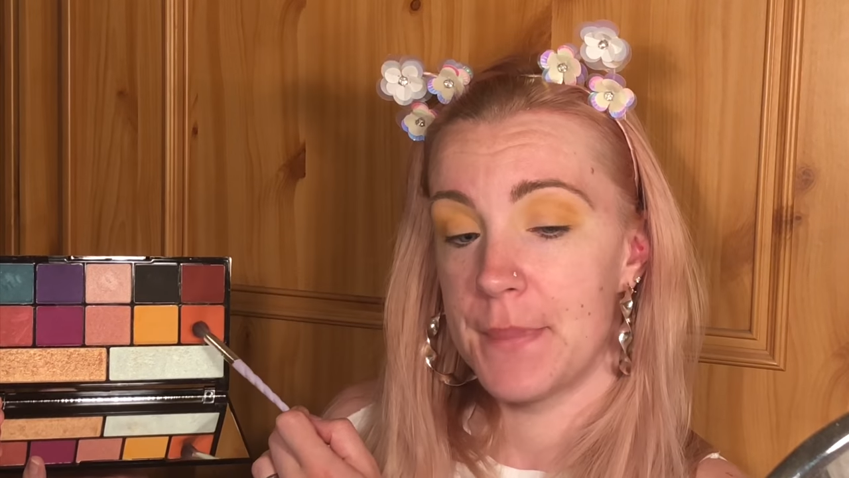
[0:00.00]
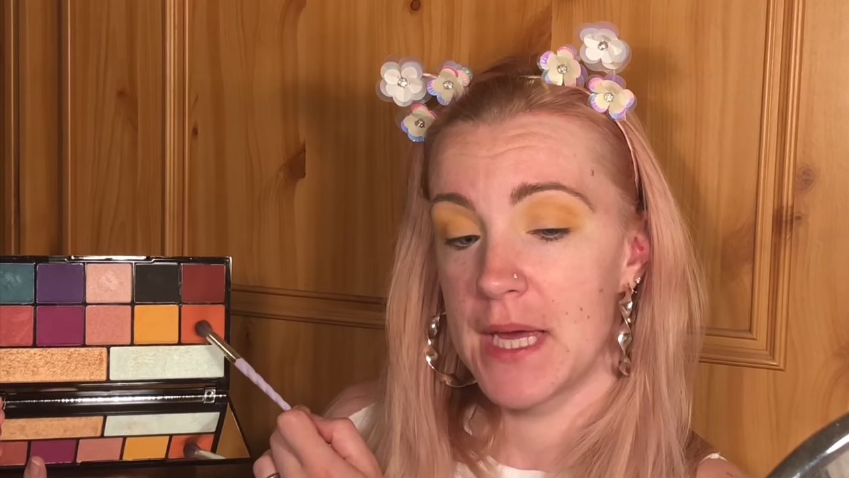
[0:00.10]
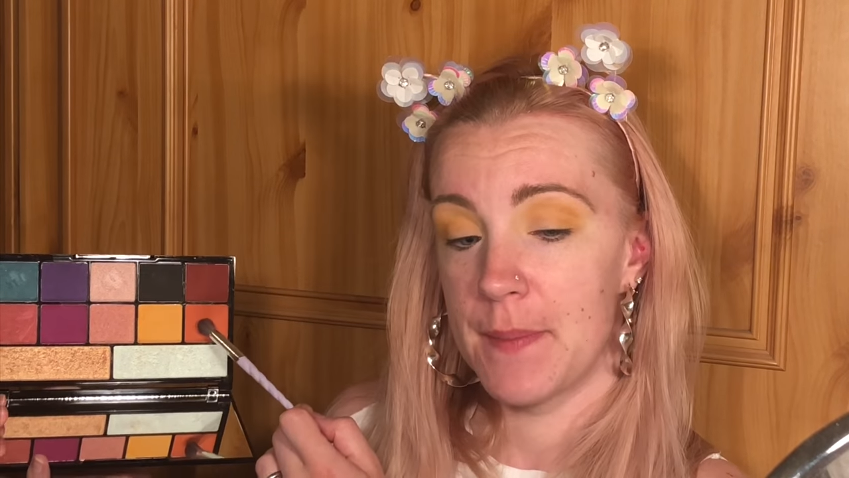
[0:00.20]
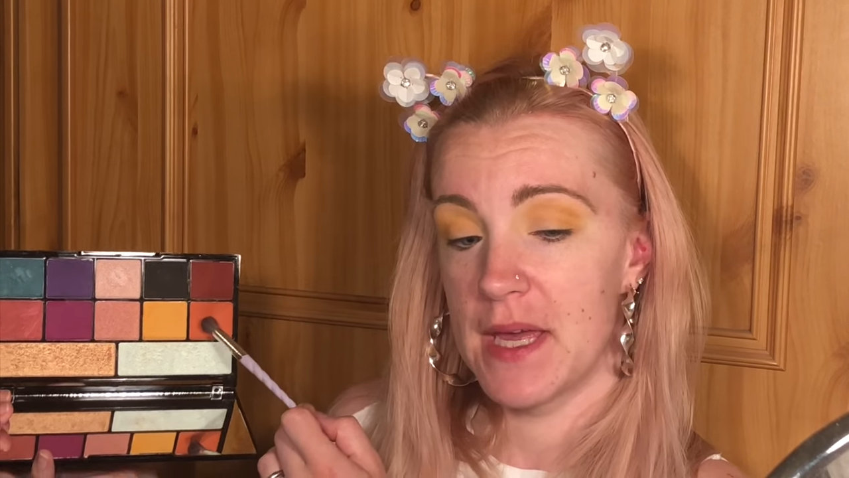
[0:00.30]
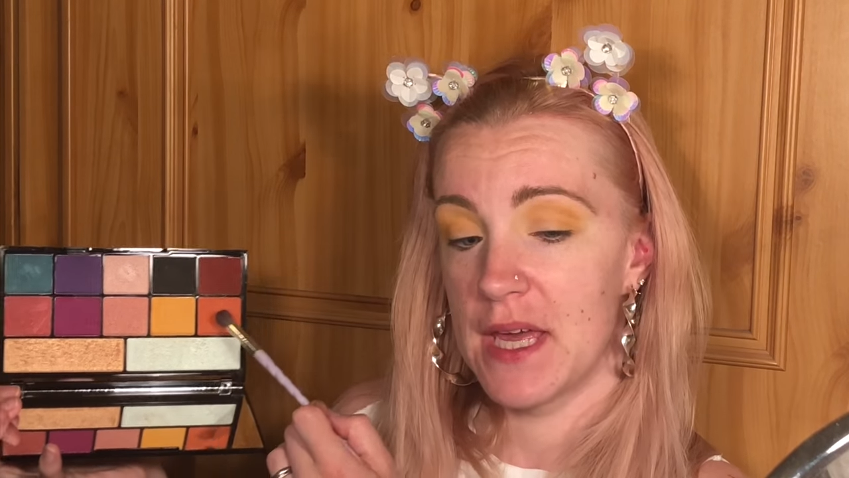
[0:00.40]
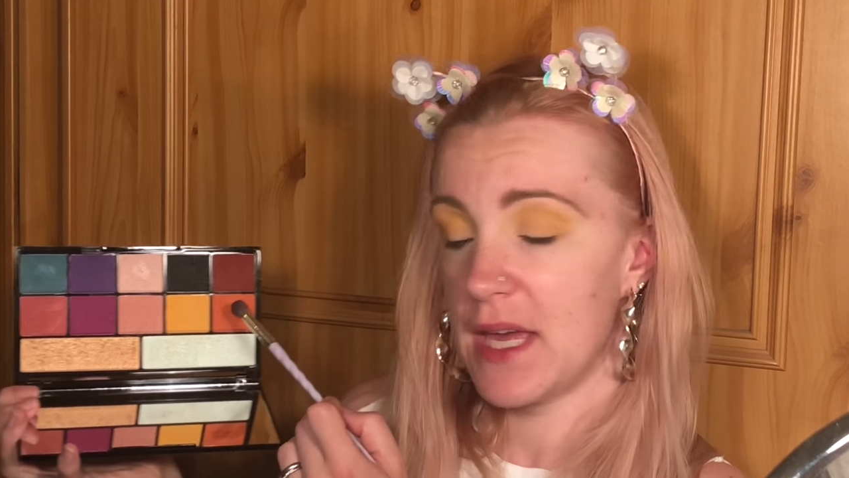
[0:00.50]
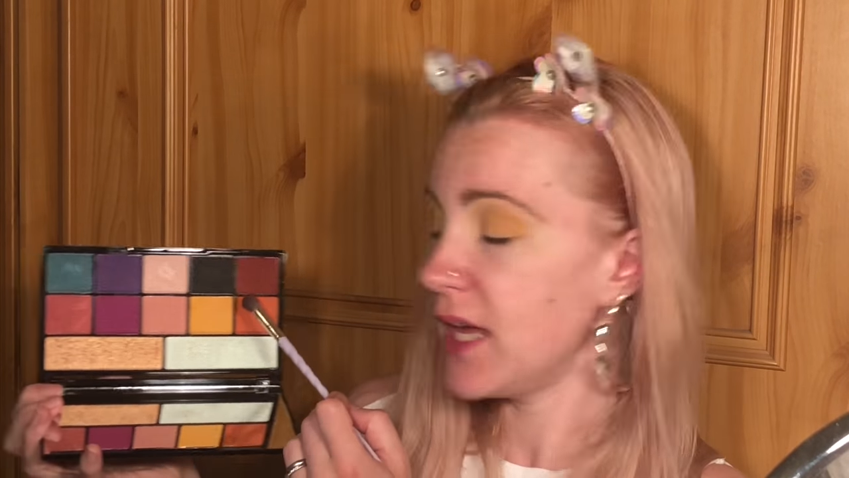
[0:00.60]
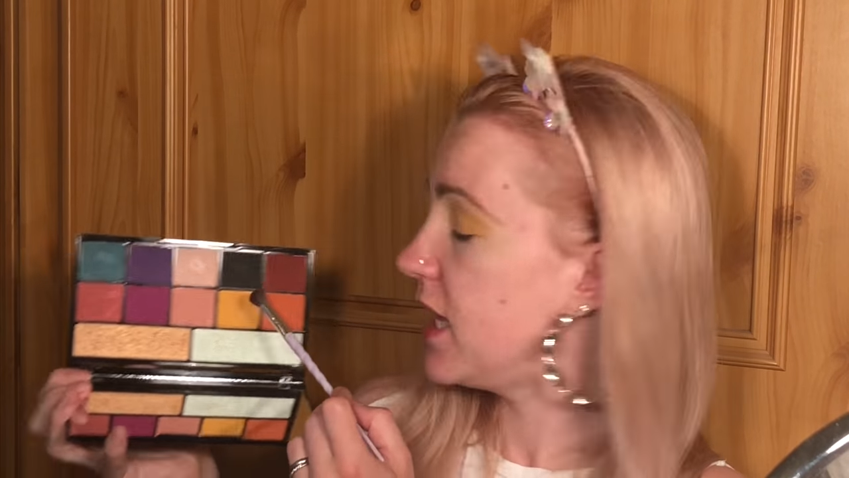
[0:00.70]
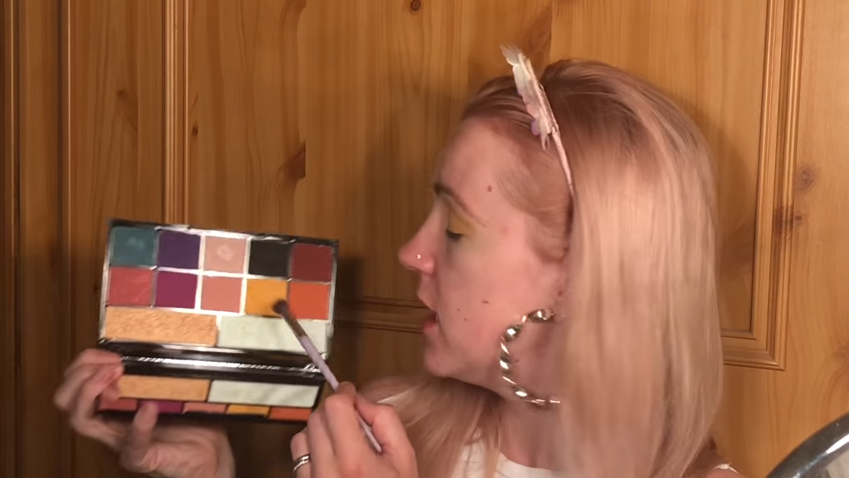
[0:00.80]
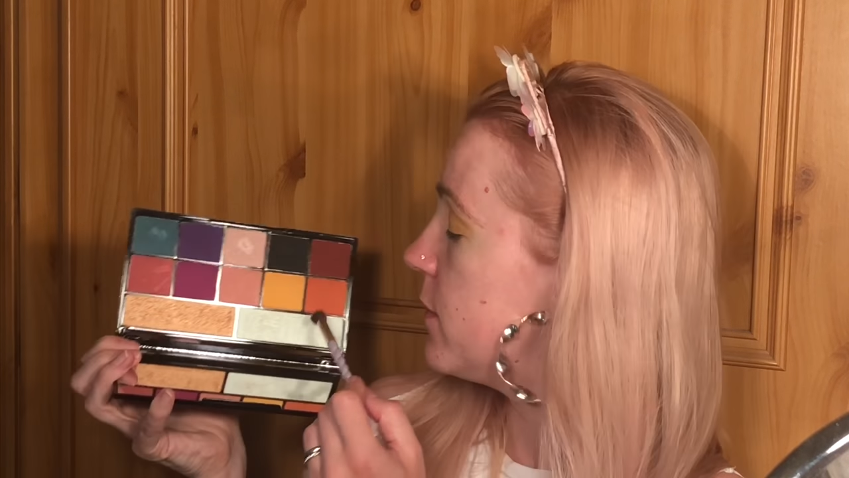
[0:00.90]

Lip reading: BB,